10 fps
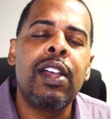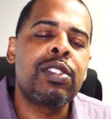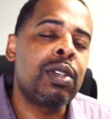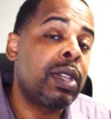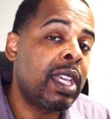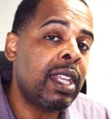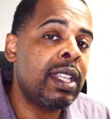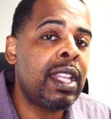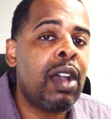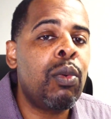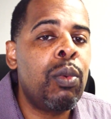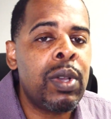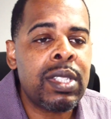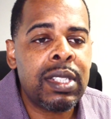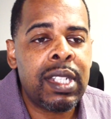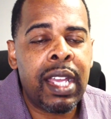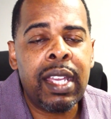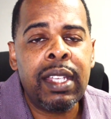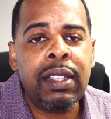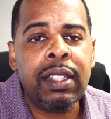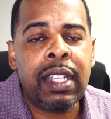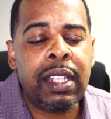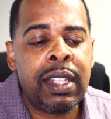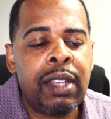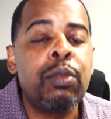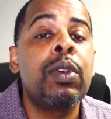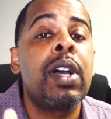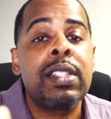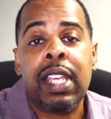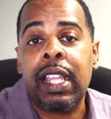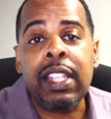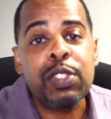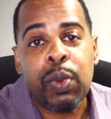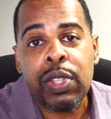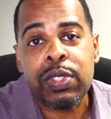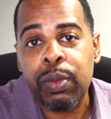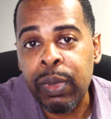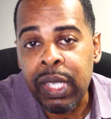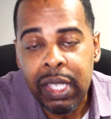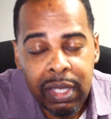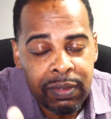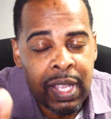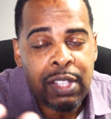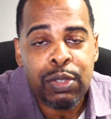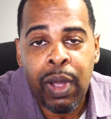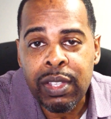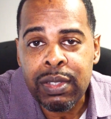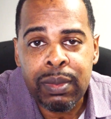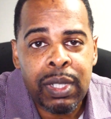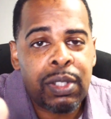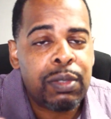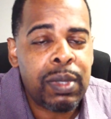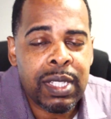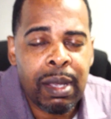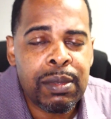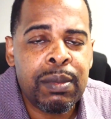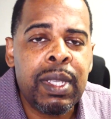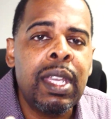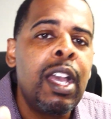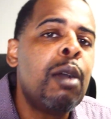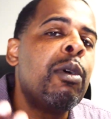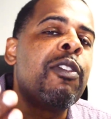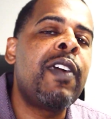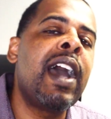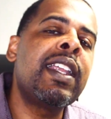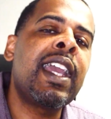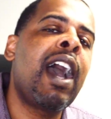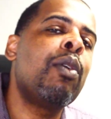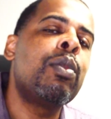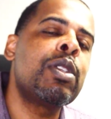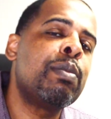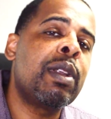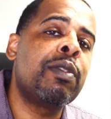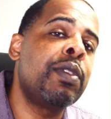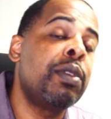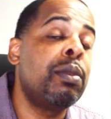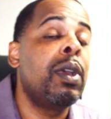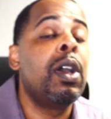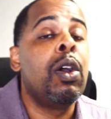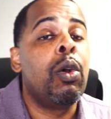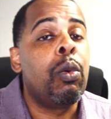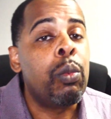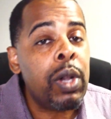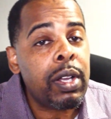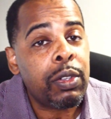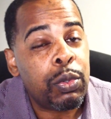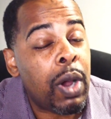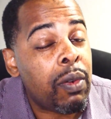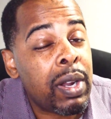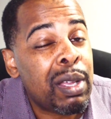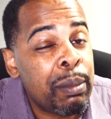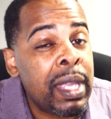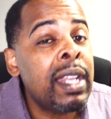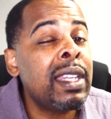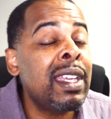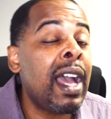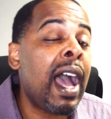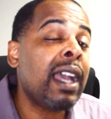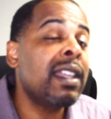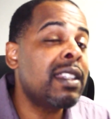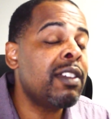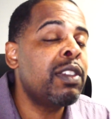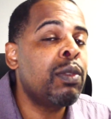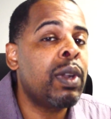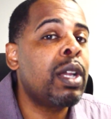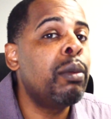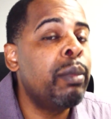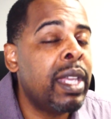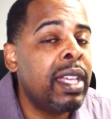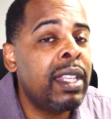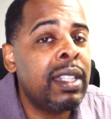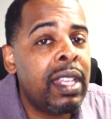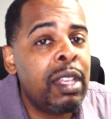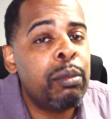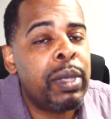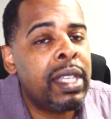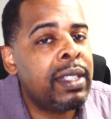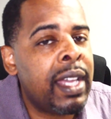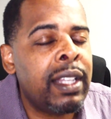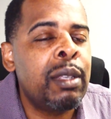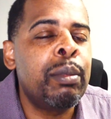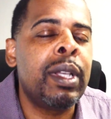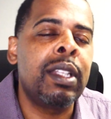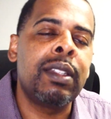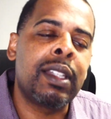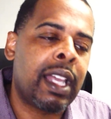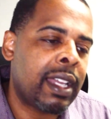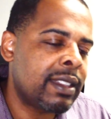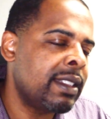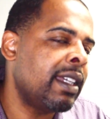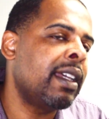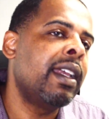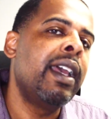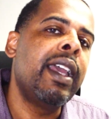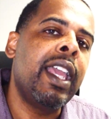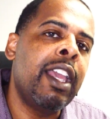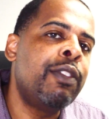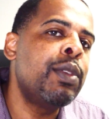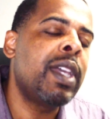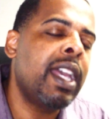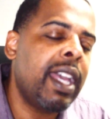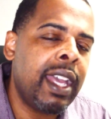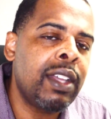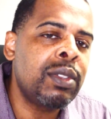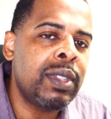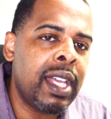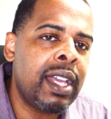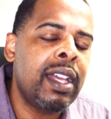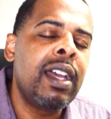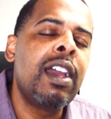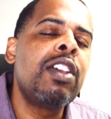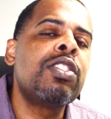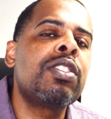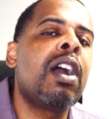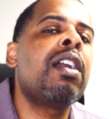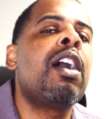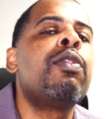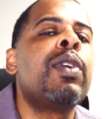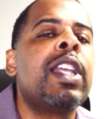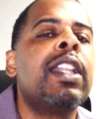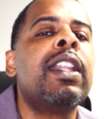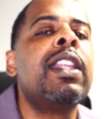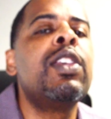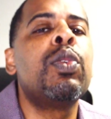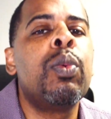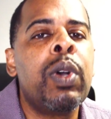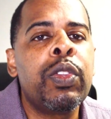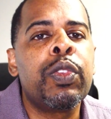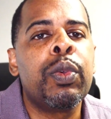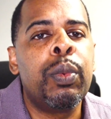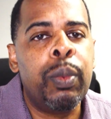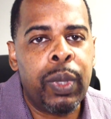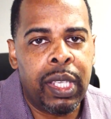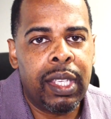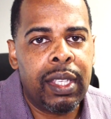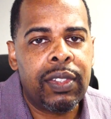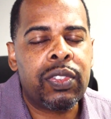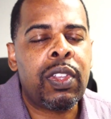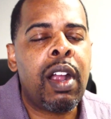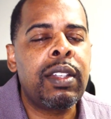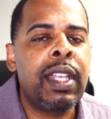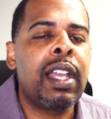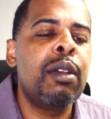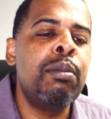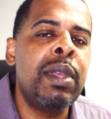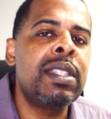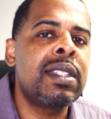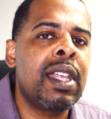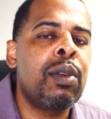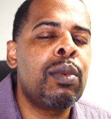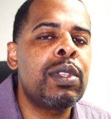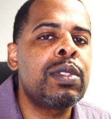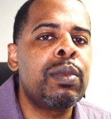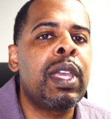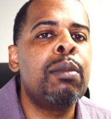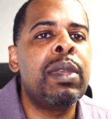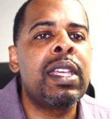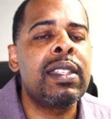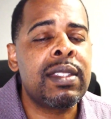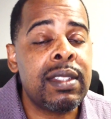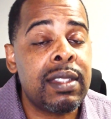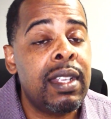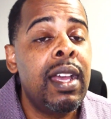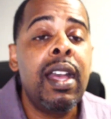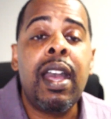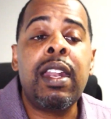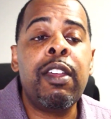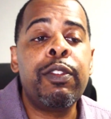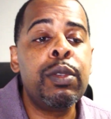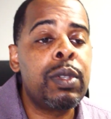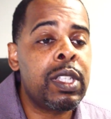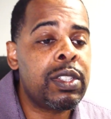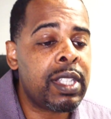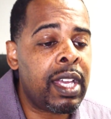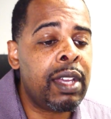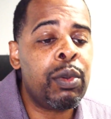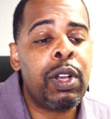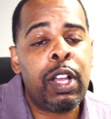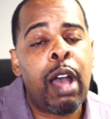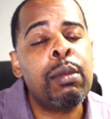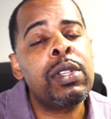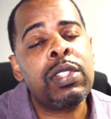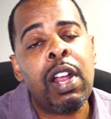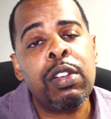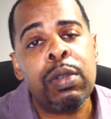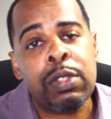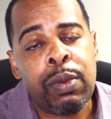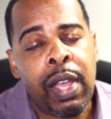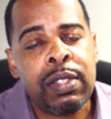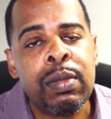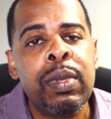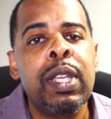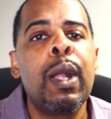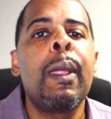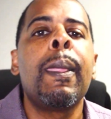So getting that once a day, well, I'll say at least once a week, if not twice a week or 3 times a week, but finding out what's better for you. What do I recommend? Yeah, I could definitely recommend it being daily, but like I said, if you can't handle that, start off with at least once a week. Start that, commit to that once a week and be consistent. And if you can say, well, I'm going to start doing twice a week,